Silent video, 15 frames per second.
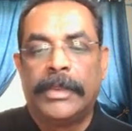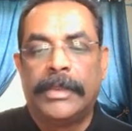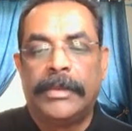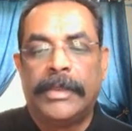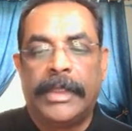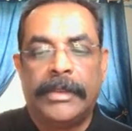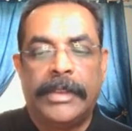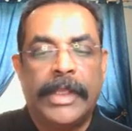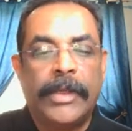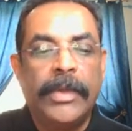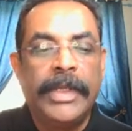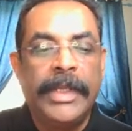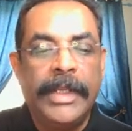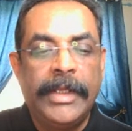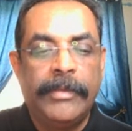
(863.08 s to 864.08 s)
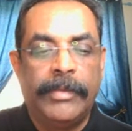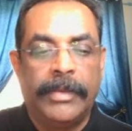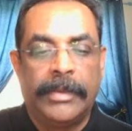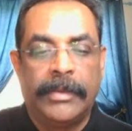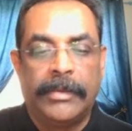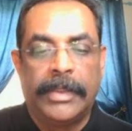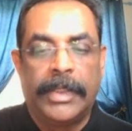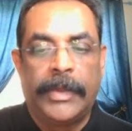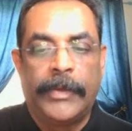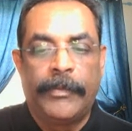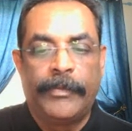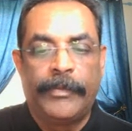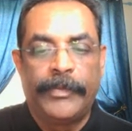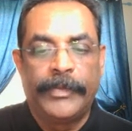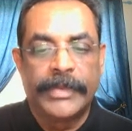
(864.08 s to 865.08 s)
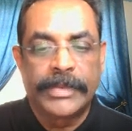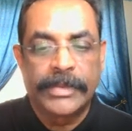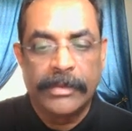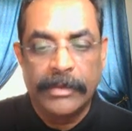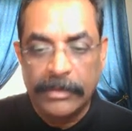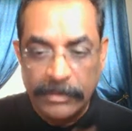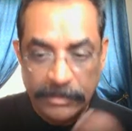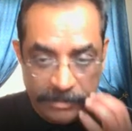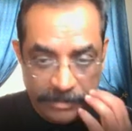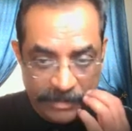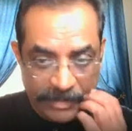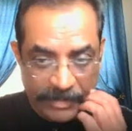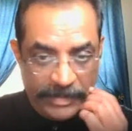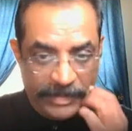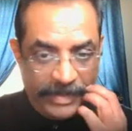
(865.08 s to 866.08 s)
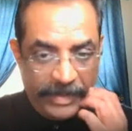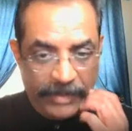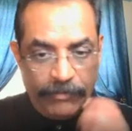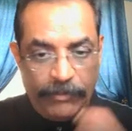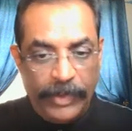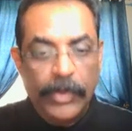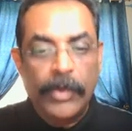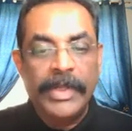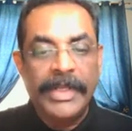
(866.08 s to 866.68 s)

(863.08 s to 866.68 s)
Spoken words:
They don't need. So we don't